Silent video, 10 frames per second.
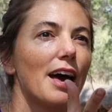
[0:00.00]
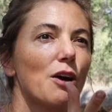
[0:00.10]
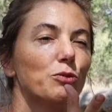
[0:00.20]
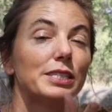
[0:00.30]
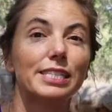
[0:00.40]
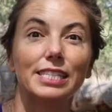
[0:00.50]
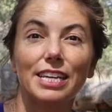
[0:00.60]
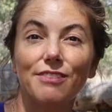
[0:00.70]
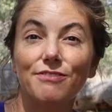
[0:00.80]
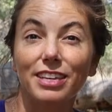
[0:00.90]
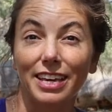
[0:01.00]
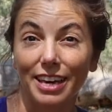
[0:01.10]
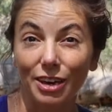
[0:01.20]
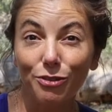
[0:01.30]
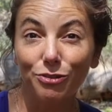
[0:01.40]
receive the
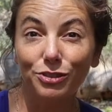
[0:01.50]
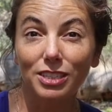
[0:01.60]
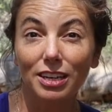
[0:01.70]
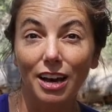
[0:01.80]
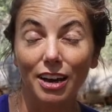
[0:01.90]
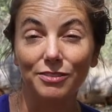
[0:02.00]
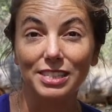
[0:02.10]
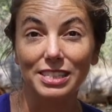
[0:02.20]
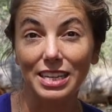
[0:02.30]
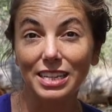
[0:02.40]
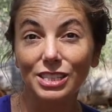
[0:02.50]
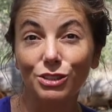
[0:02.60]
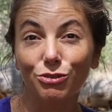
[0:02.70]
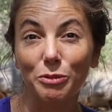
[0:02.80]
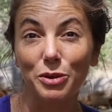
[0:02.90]
gift of
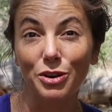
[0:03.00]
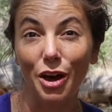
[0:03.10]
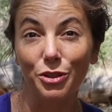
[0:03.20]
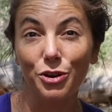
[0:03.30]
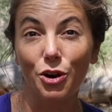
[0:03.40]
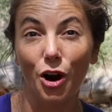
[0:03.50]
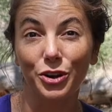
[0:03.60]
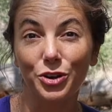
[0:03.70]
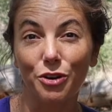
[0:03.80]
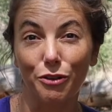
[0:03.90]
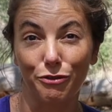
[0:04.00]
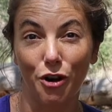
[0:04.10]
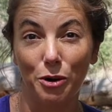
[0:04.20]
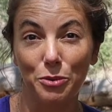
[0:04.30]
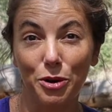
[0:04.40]
seeds from another gardener or
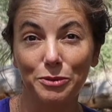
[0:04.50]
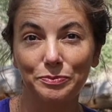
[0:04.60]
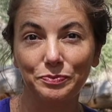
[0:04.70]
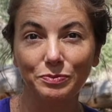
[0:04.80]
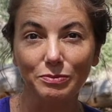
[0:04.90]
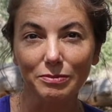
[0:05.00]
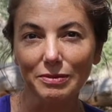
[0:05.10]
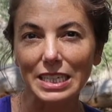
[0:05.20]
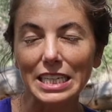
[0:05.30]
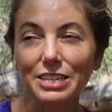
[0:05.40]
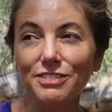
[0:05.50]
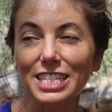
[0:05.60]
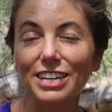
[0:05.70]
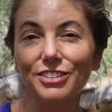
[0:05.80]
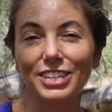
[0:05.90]
farmer, and even
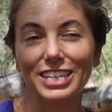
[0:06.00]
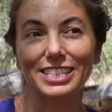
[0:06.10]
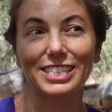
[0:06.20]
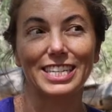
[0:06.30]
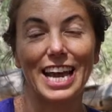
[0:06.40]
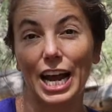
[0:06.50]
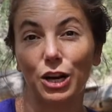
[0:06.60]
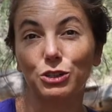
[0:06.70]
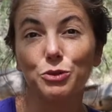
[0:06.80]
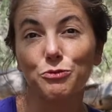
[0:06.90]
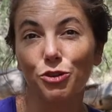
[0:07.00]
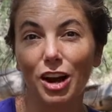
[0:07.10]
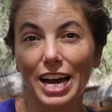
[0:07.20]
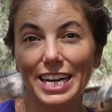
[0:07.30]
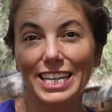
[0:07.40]
that's an heirloom
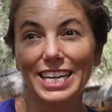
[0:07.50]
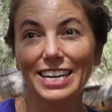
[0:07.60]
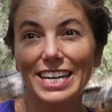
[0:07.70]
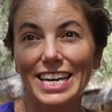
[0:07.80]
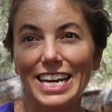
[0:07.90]
variety,